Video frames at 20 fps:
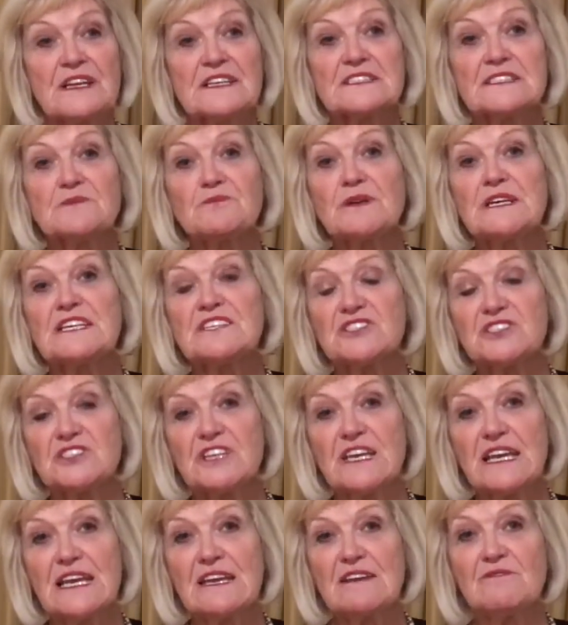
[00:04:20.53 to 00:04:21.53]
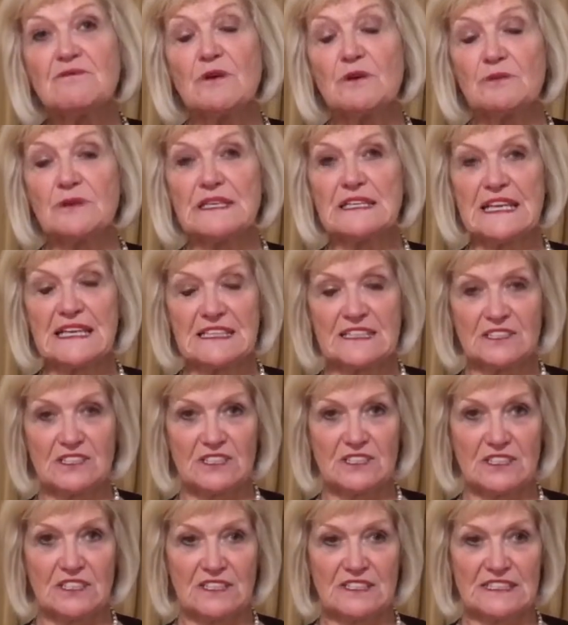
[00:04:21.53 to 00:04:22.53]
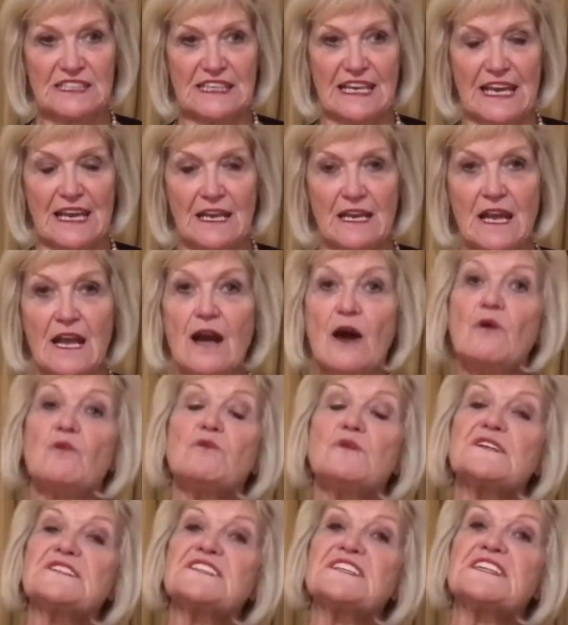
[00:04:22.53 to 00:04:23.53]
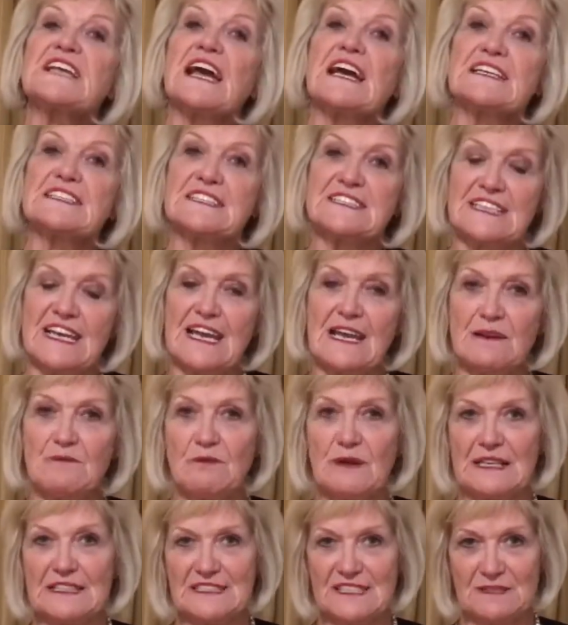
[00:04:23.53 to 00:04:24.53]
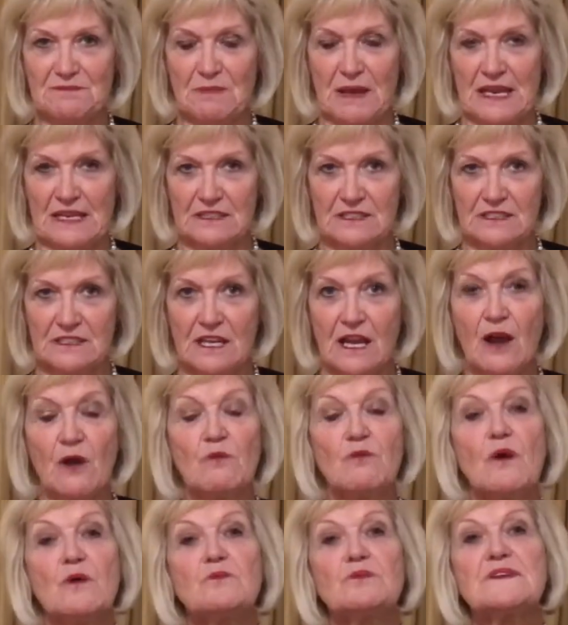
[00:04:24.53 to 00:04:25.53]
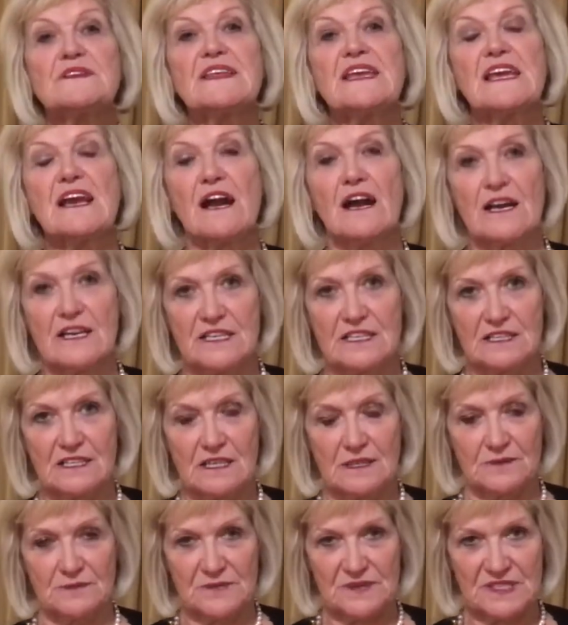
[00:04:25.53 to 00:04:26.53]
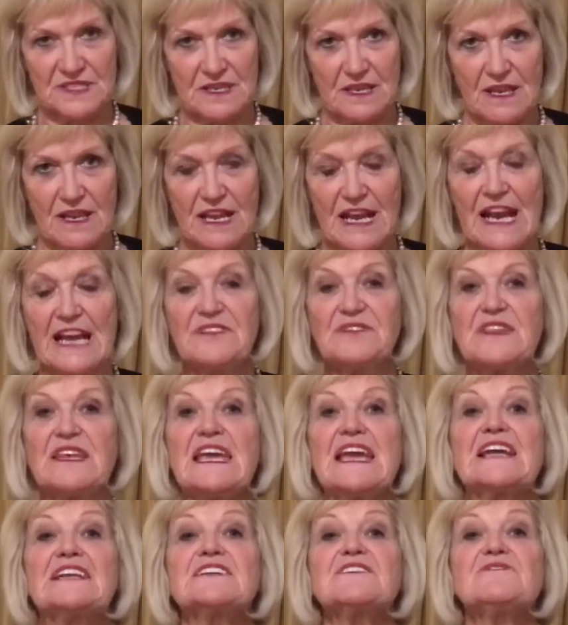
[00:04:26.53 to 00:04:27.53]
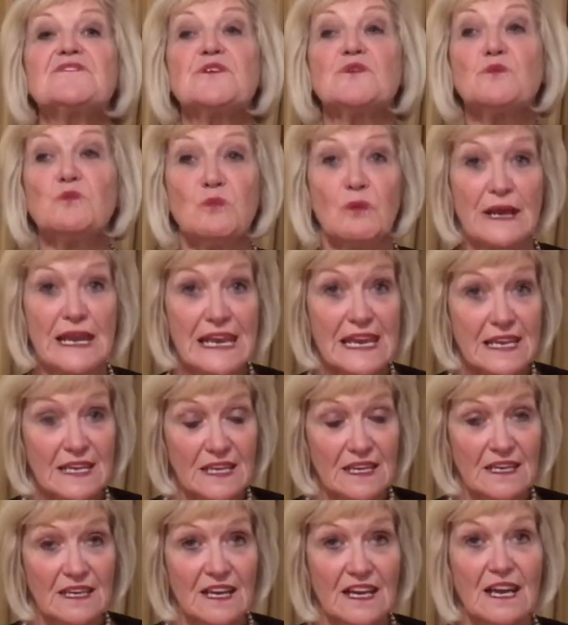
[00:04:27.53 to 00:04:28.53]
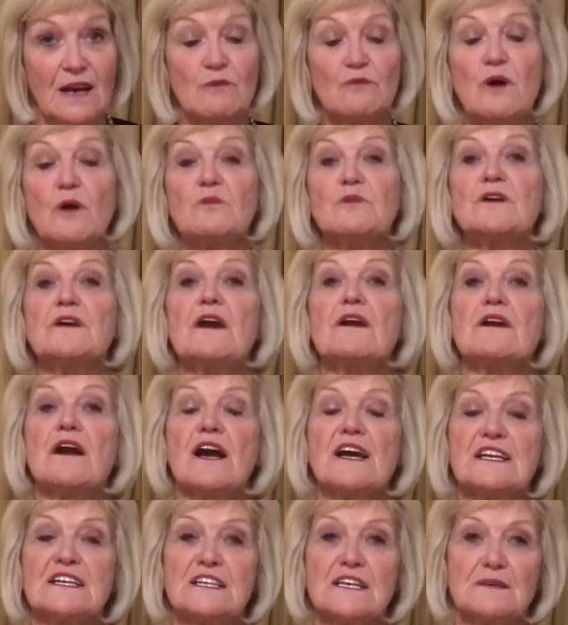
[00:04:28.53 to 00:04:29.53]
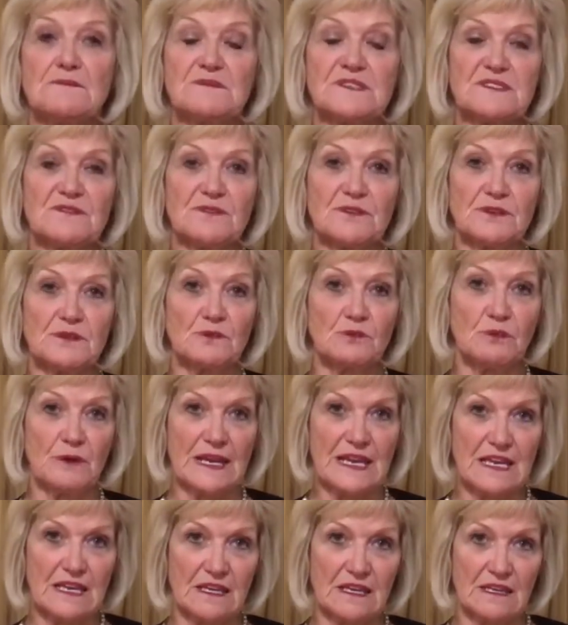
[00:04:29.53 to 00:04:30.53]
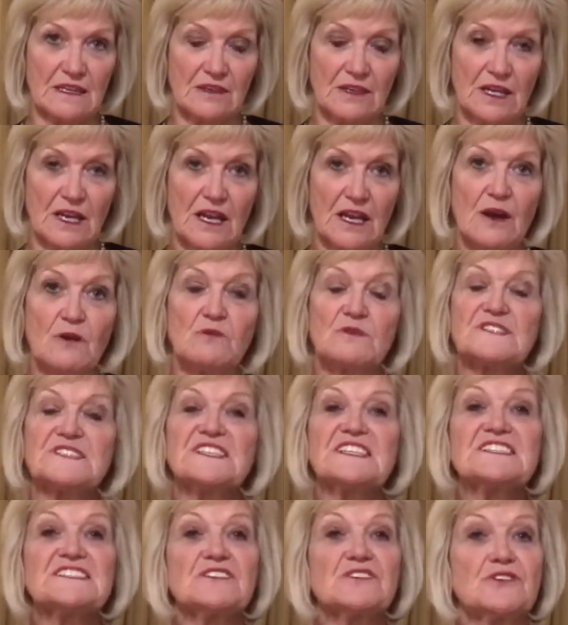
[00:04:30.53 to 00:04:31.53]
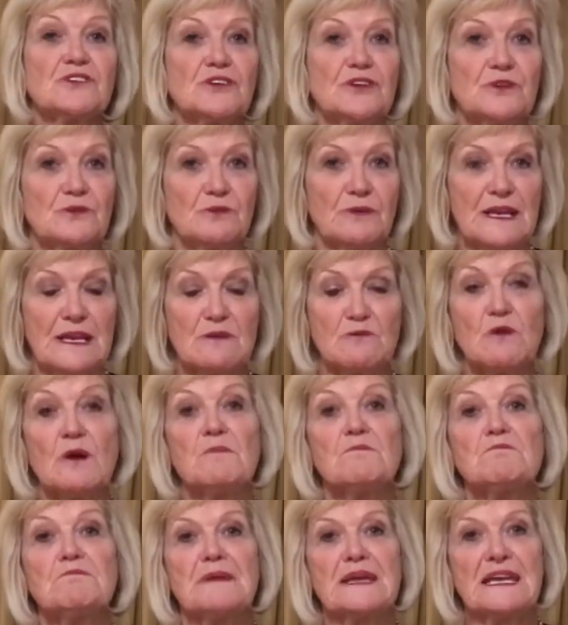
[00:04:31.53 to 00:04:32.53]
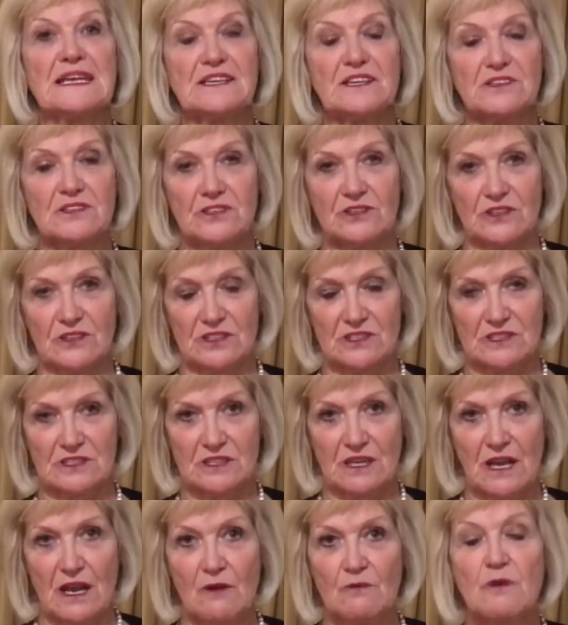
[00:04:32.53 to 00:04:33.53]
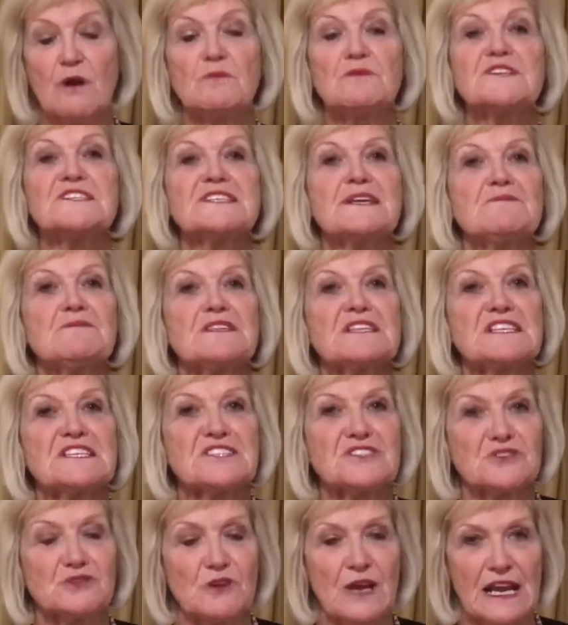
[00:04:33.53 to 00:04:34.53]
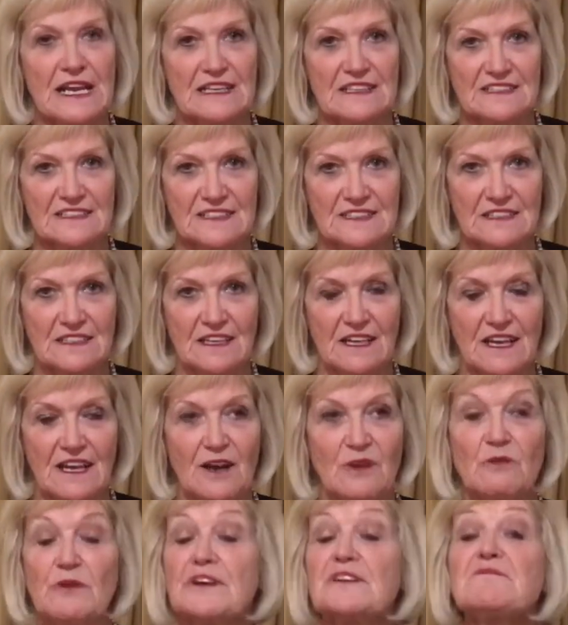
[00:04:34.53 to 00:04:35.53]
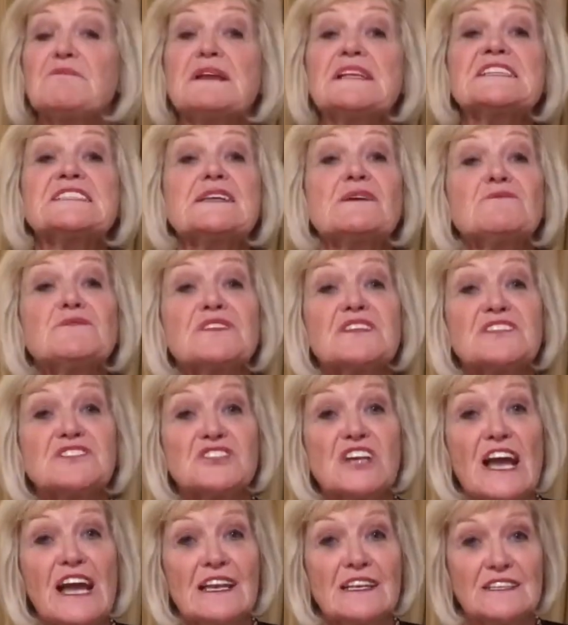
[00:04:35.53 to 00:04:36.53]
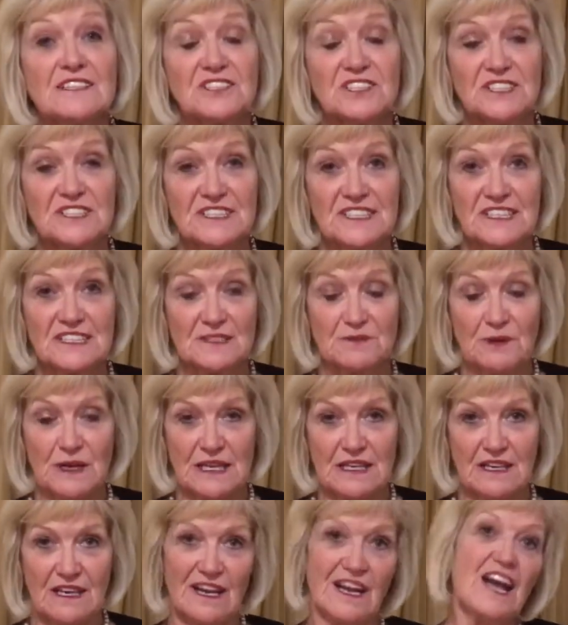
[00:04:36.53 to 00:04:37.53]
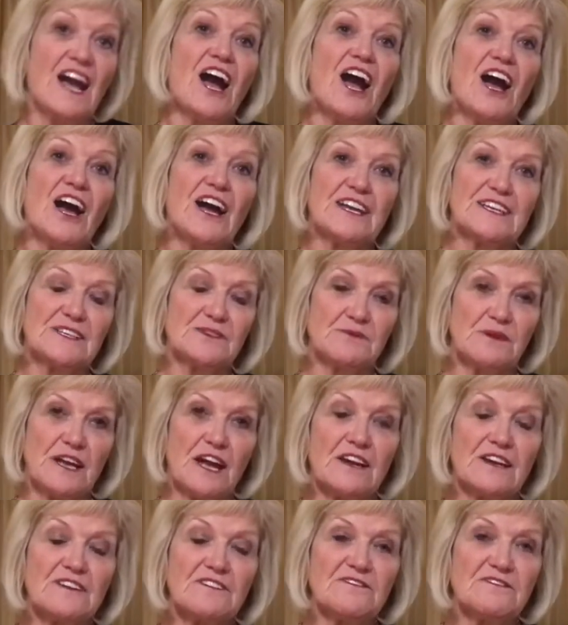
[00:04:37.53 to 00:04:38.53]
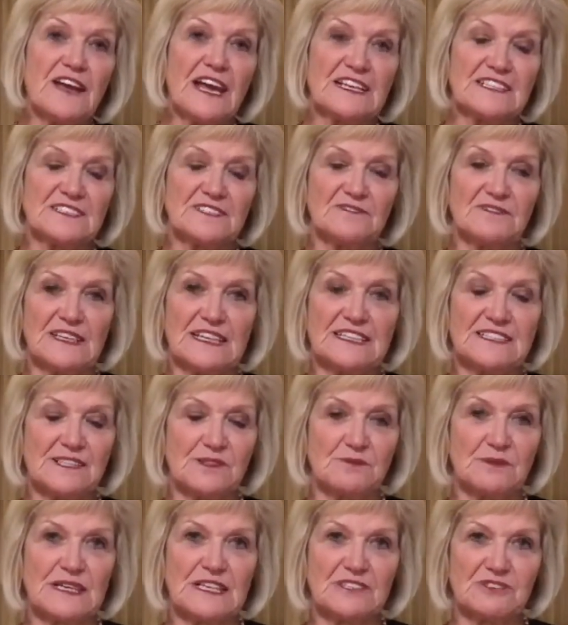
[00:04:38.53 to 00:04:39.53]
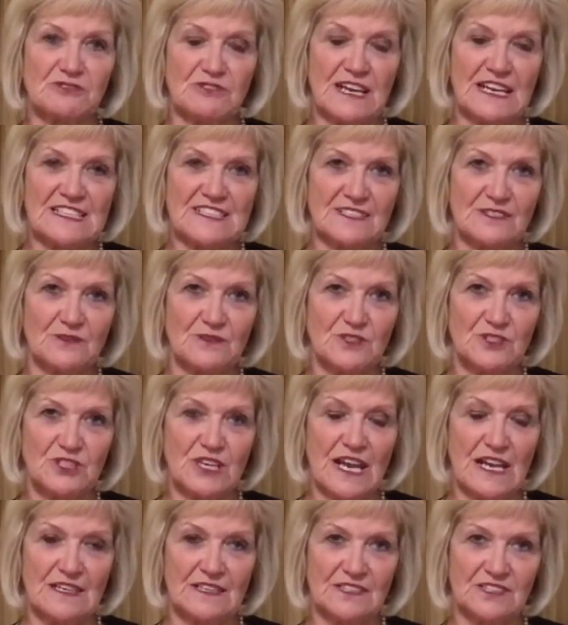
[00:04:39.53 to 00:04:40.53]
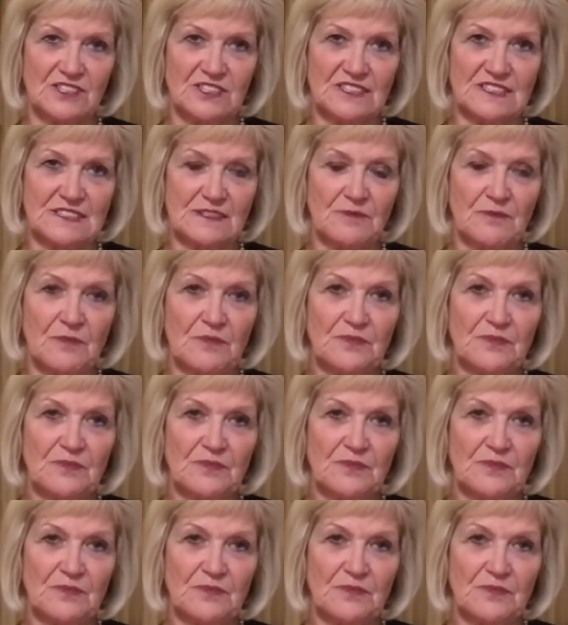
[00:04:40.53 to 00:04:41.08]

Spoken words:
Did we achieve what we needed to do today? Was it a day well spent? What were the outcomes? At the end of the week, what were our outcomes for the week? Was this a good week? What made it good? What were some of the strengths? What have been some of the challenges this week? How effectively did we address those challenges?